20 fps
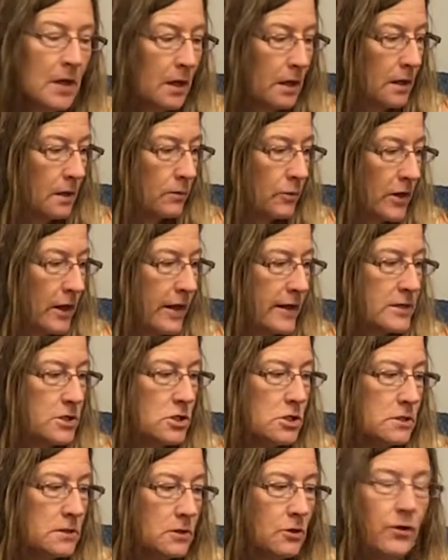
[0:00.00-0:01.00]
We like to
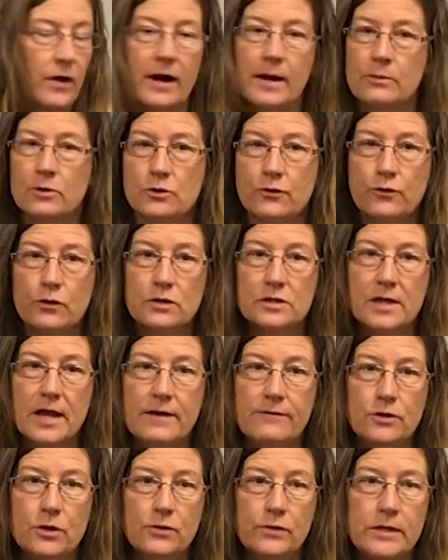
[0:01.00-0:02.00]
use the grabber for
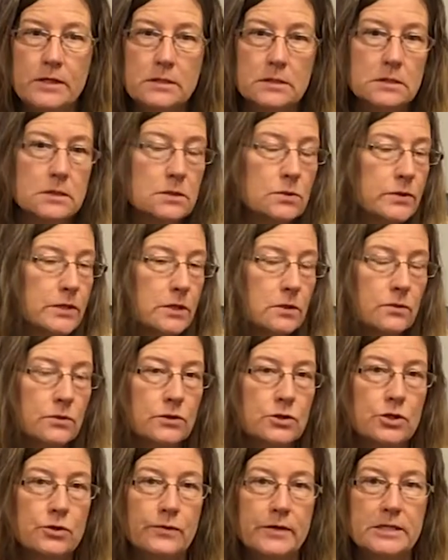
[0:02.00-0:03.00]
safety reasons, so we don't
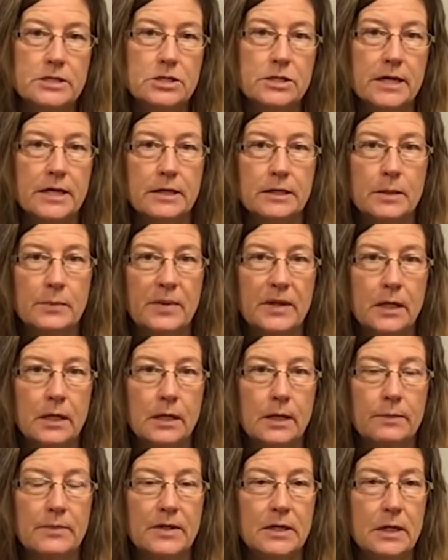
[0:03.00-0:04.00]
want you reaching down and
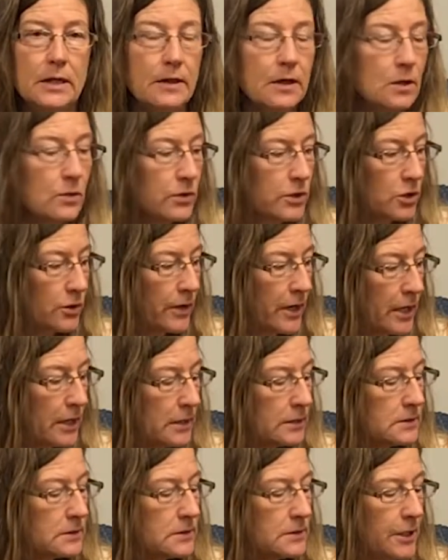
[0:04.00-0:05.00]
picking up anything with your
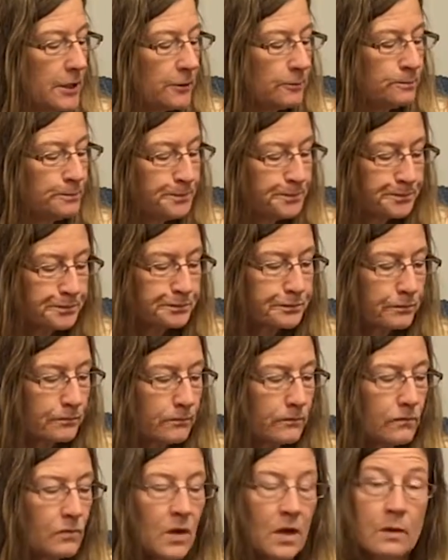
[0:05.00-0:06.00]
hands. So
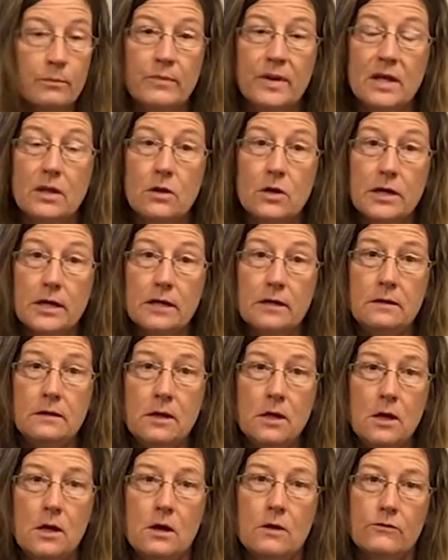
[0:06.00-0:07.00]
be looking
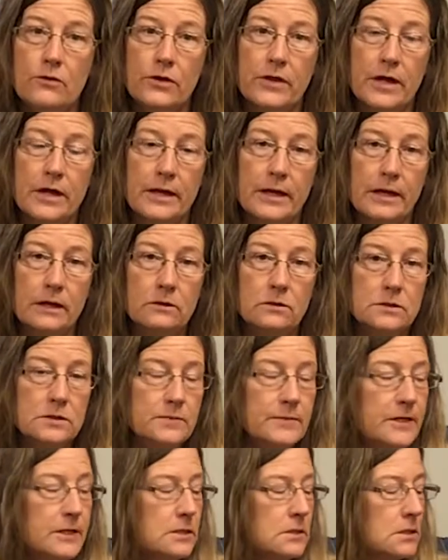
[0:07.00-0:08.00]
for the
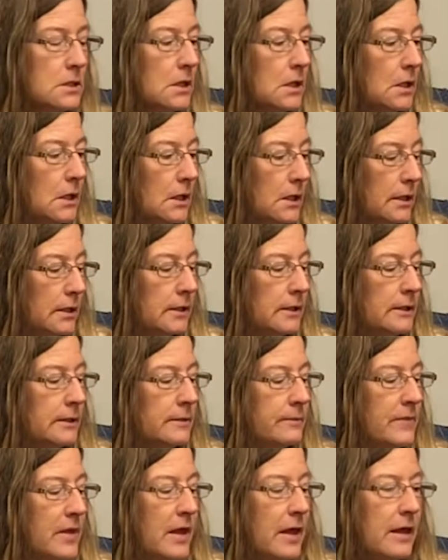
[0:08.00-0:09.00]
announcement
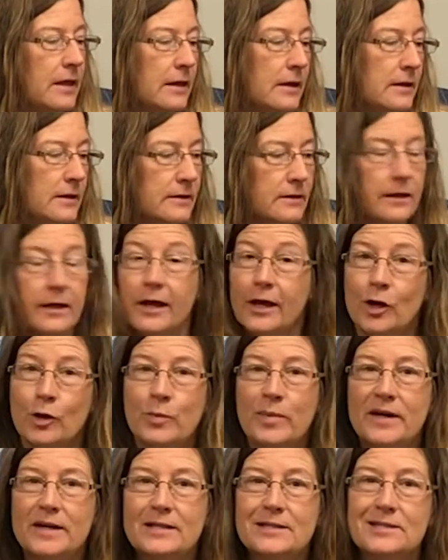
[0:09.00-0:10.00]
and
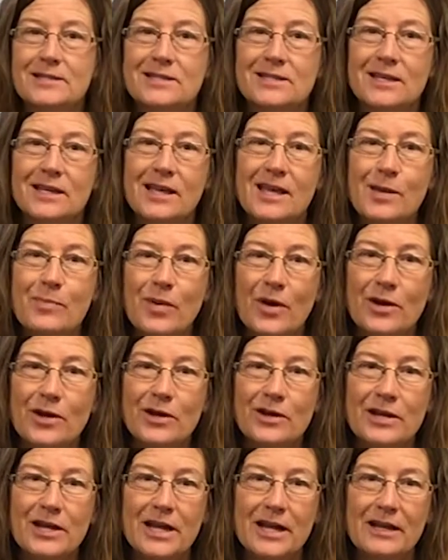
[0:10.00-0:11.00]
help us to keep
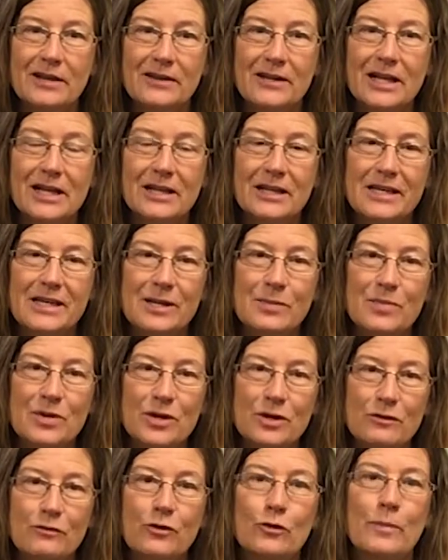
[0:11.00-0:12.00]
Oconee County clean and
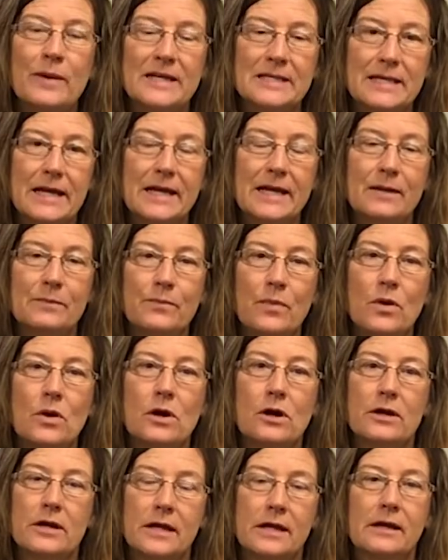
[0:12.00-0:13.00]
beautiful by taking
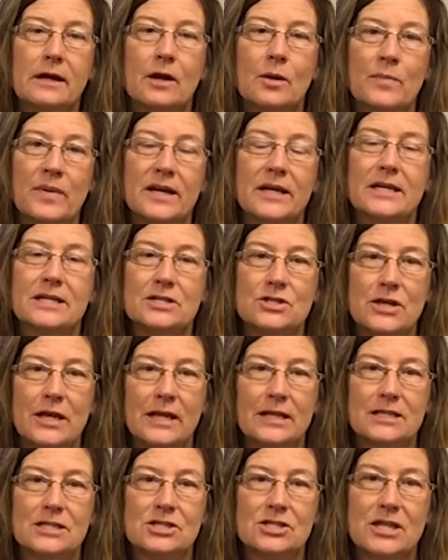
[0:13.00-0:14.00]
part in our bucket
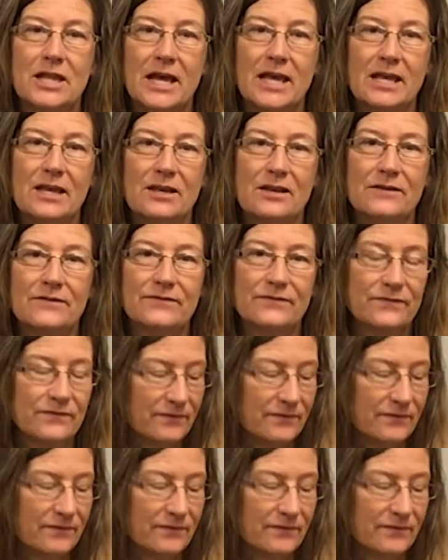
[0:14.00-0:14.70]
challenge. Thank you.